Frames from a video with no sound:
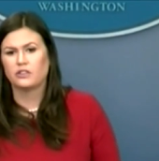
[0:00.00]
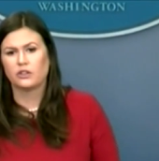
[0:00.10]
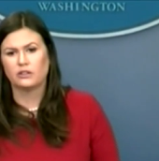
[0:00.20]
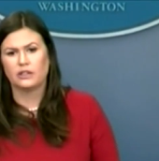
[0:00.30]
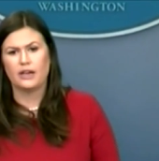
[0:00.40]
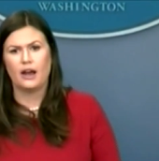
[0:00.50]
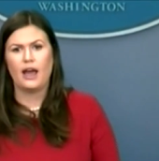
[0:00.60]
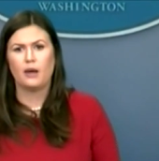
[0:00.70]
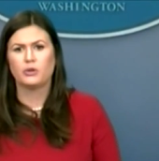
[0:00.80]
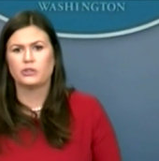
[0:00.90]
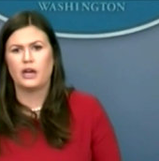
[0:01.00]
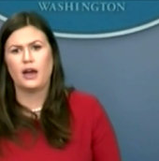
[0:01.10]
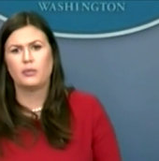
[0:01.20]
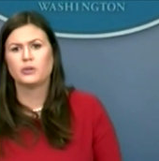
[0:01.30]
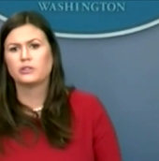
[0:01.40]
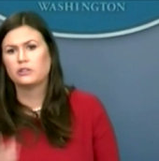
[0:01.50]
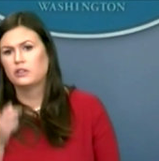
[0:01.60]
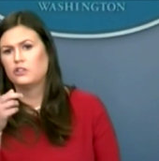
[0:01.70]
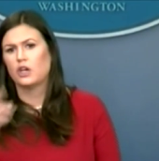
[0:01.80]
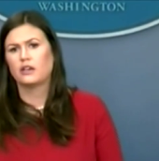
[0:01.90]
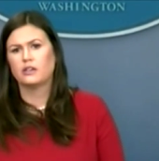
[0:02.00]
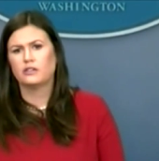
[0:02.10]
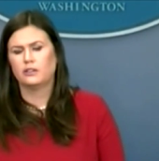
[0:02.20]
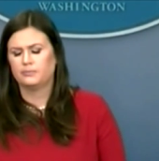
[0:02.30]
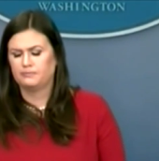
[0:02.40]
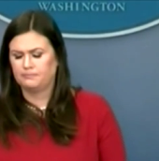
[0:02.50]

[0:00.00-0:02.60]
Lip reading: and certainly not apples to apples. John Gizzi. Yeah,